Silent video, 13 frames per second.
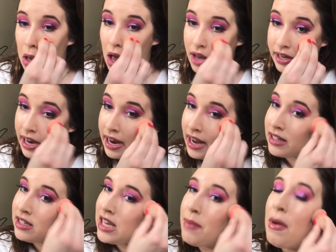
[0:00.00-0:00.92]
I
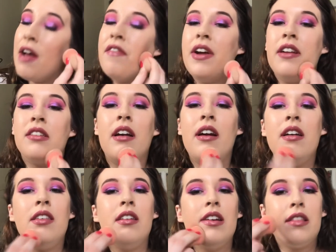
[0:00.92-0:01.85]
can't set my face or
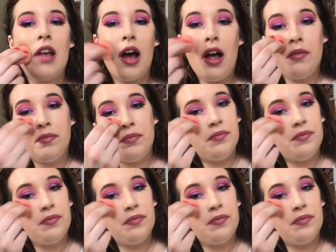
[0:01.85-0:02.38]
anything like that.